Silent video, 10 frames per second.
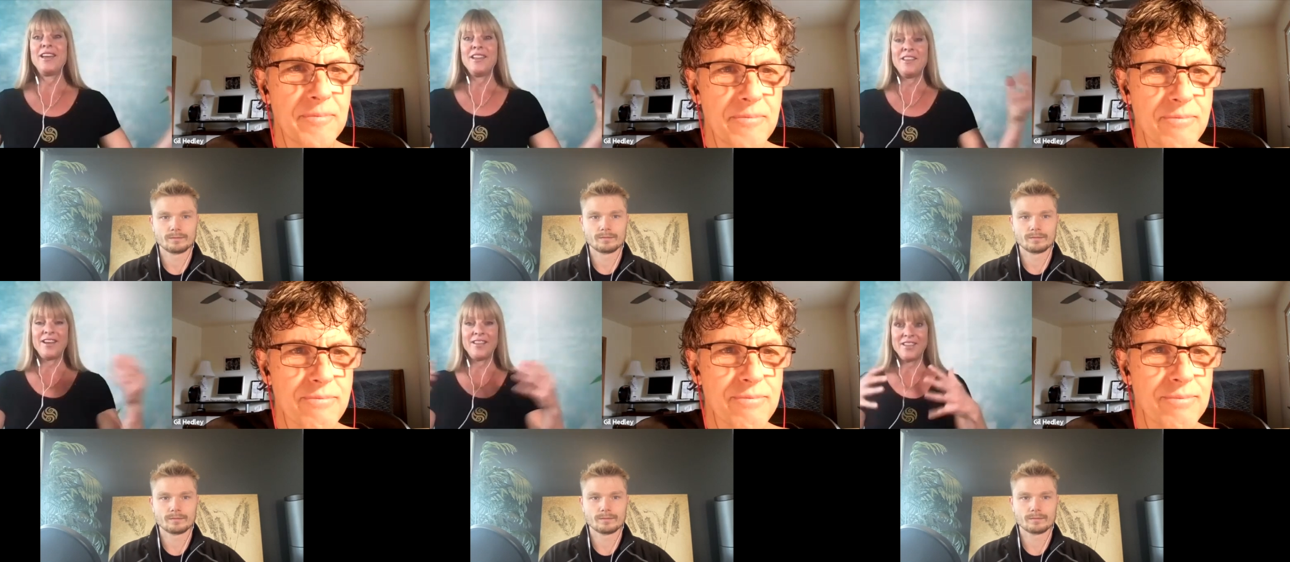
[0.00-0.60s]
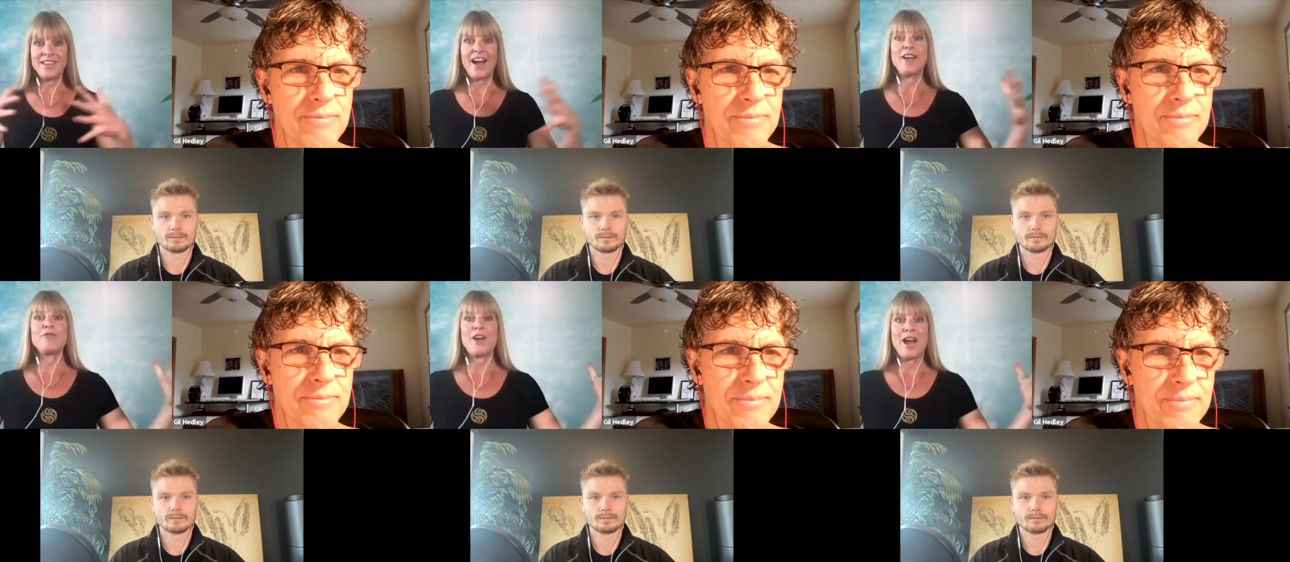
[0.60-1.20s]
Speaker 1: the, the
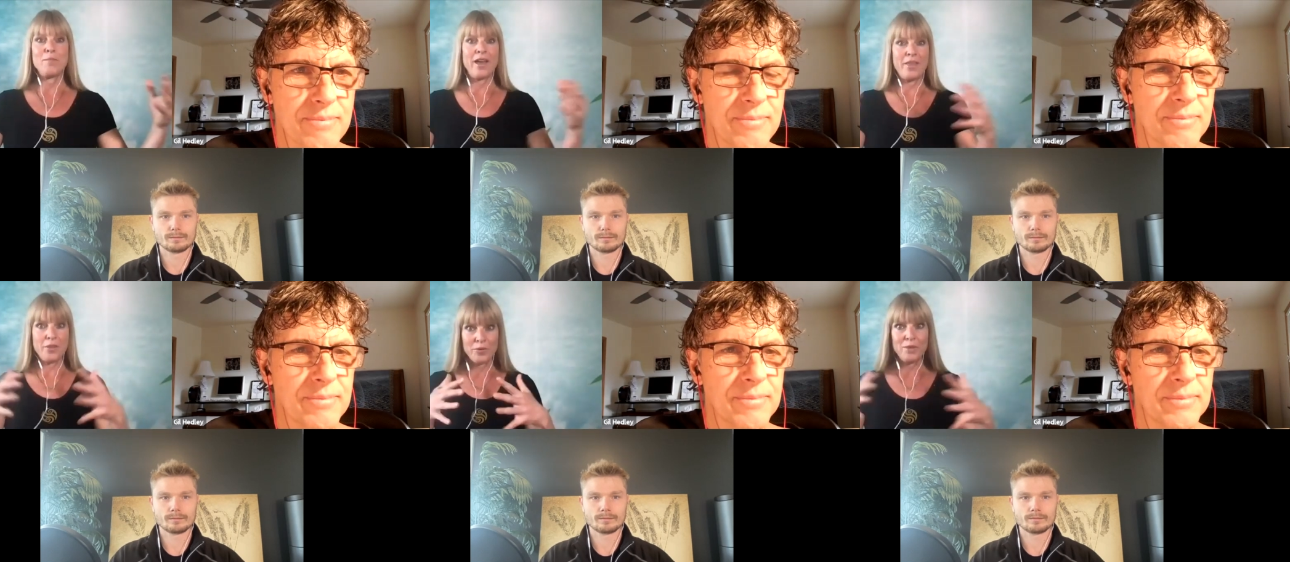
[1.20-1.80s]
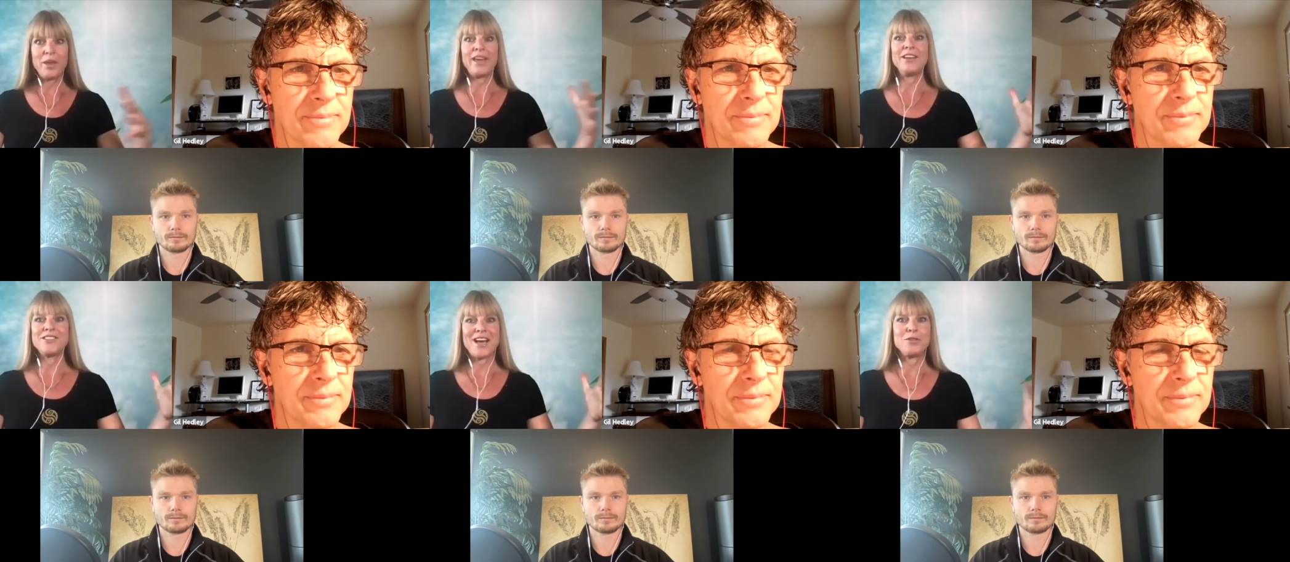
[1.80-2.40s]
diaphragm and the rib
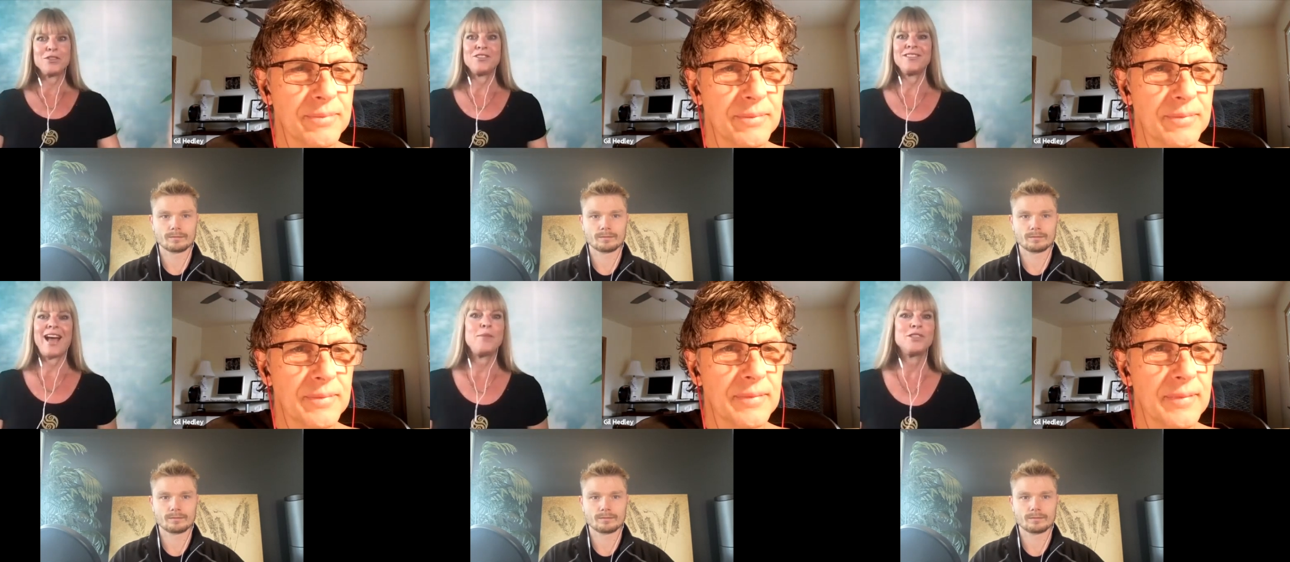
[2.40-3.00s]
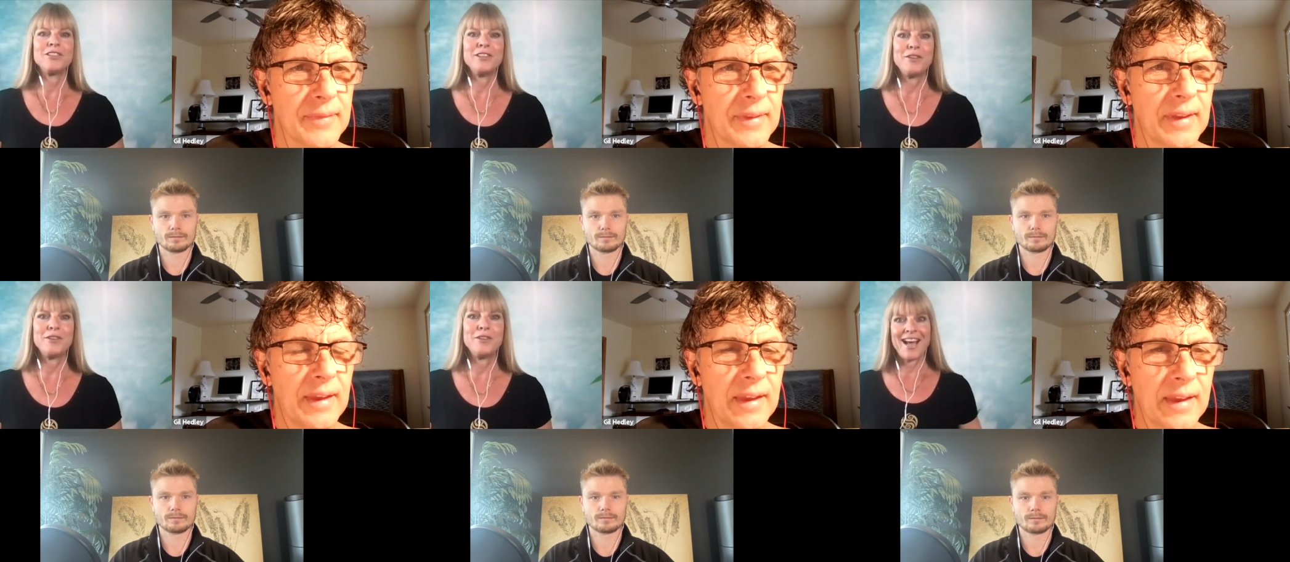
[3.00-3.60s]
cage, that was absolutely
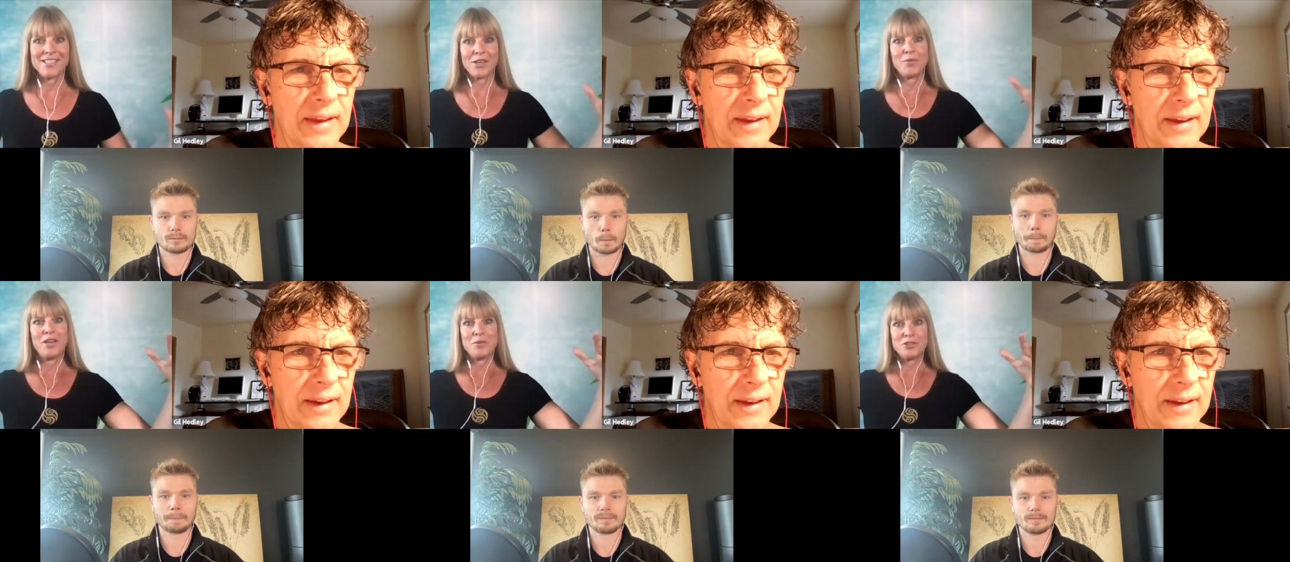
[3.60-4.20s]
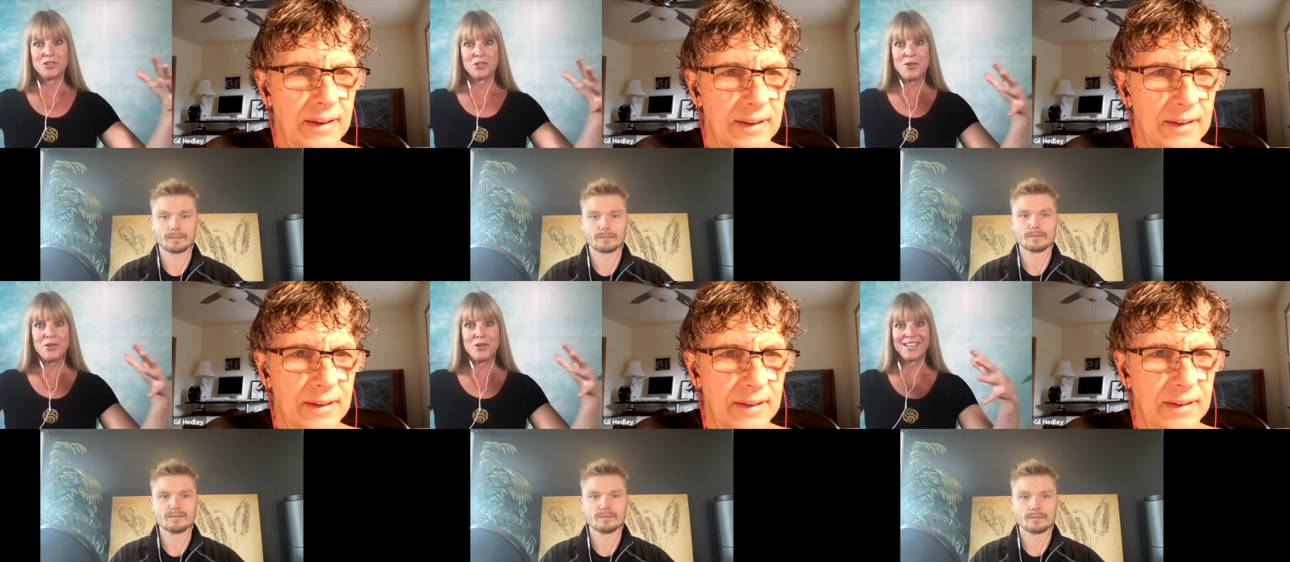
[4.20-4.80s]
fantastic when you were
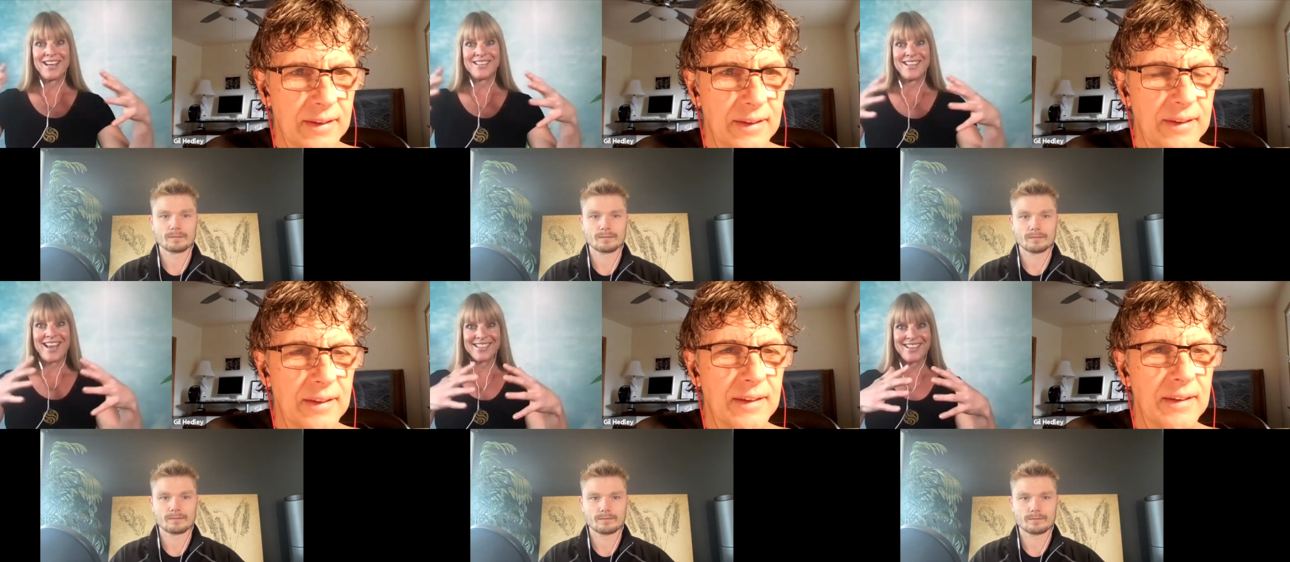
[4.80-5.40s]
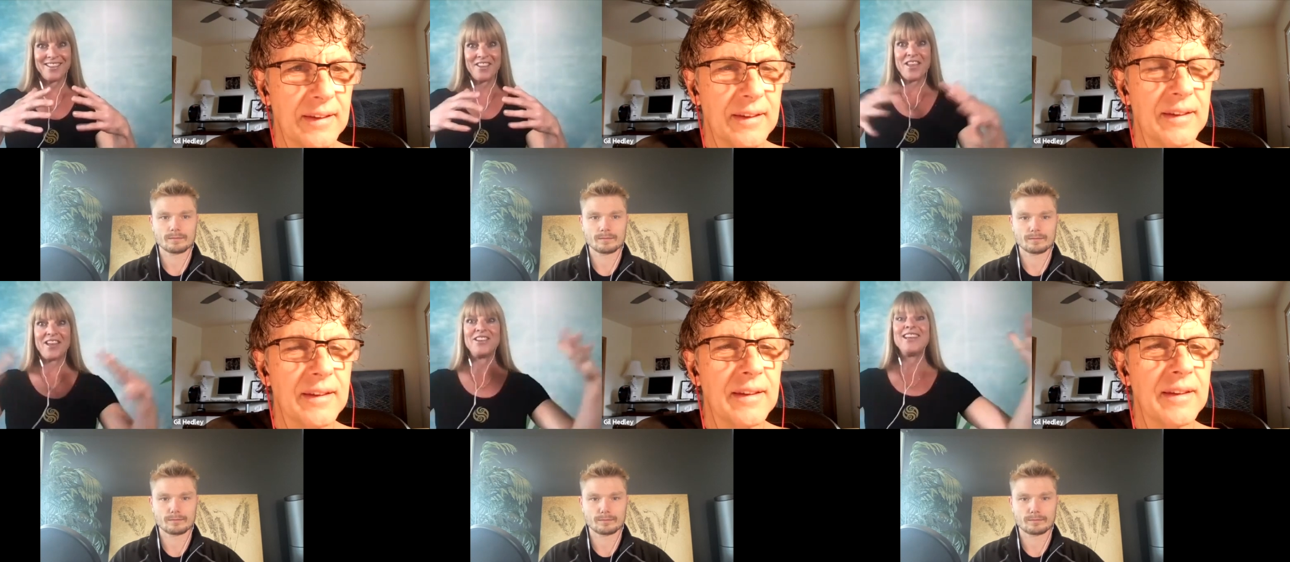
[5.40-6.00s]
squeezing it as the exhale
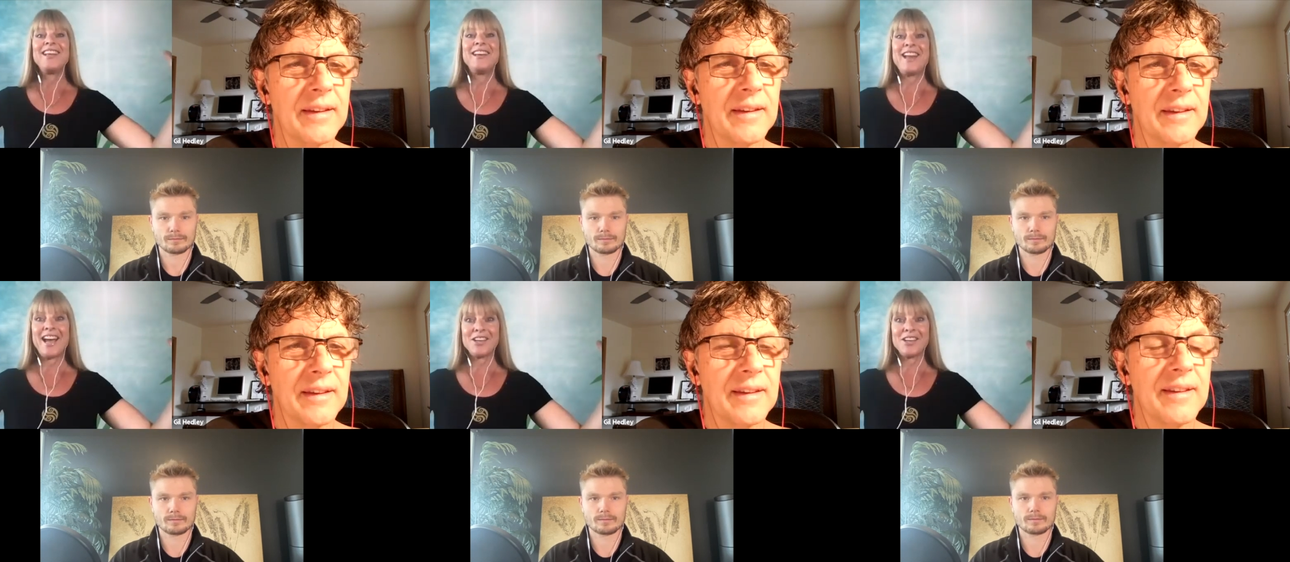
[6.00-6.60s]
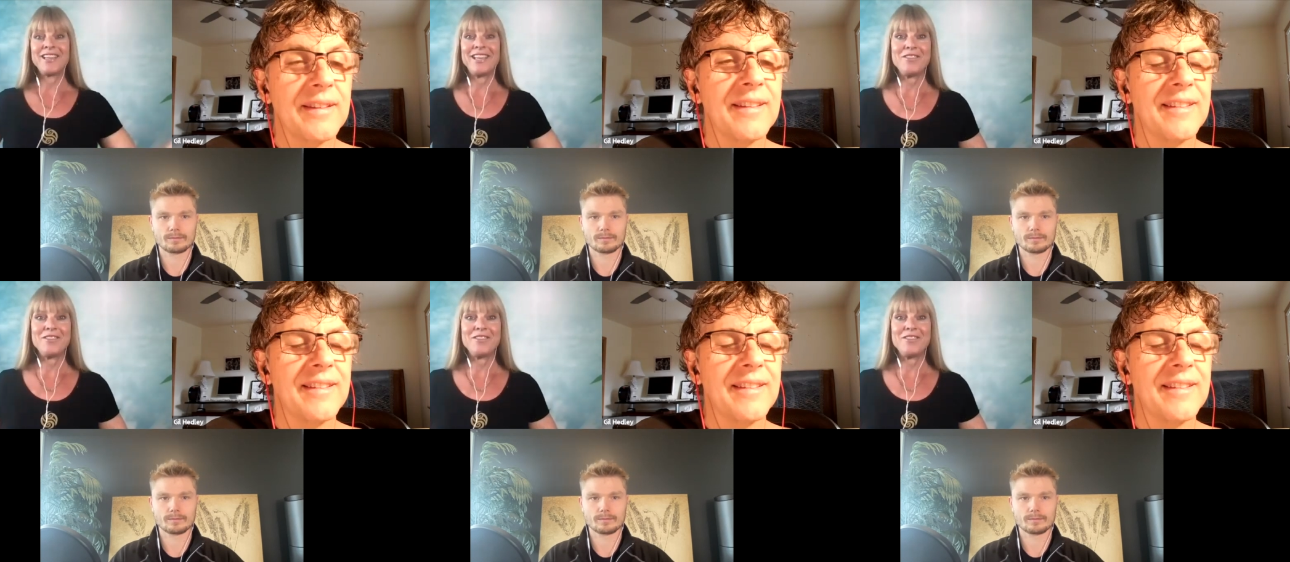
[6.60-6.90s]
and then naturally,